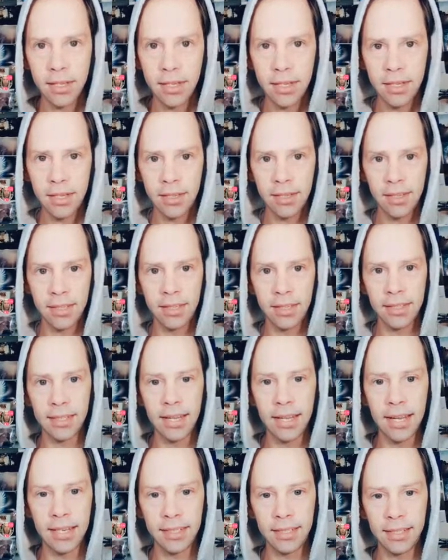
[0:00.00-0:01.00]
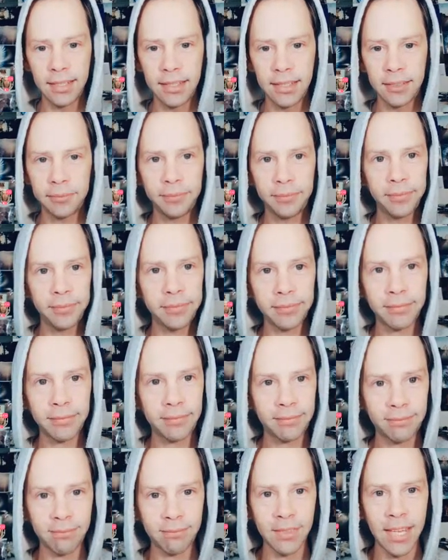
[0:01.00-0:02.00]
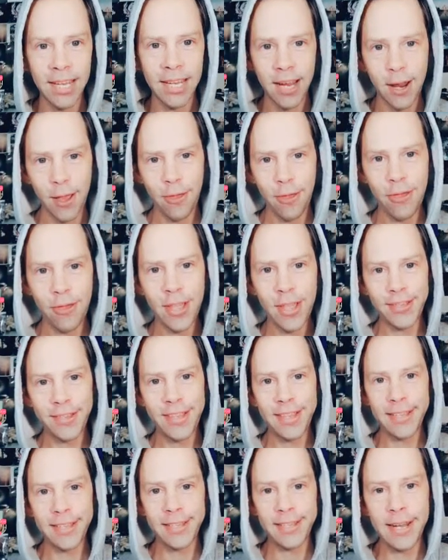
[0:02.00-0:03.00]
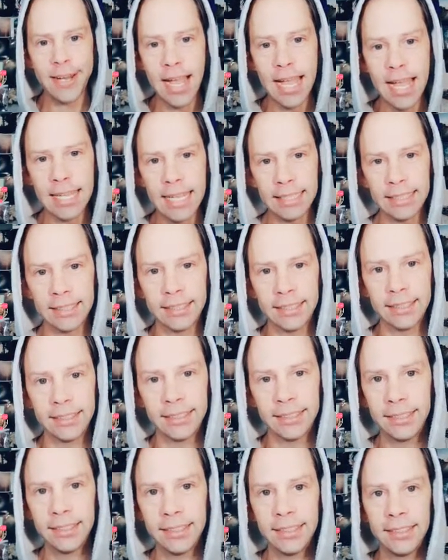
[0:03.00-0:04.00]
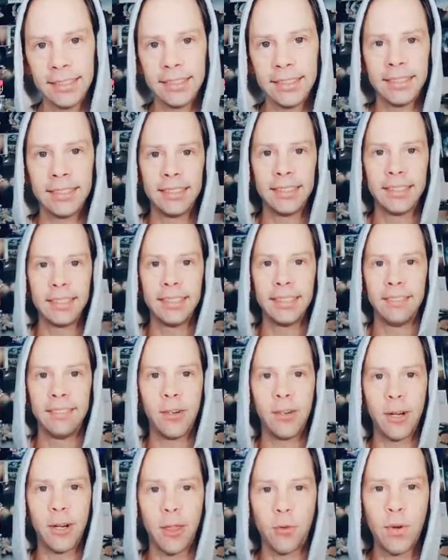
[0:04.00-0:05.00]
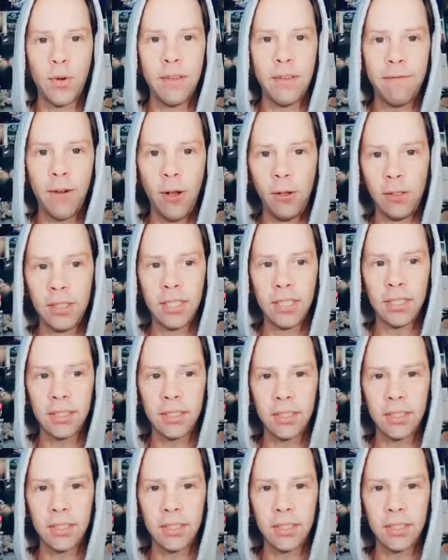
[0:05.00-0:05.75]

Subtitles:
So this is nice. This is nice. Got a threefold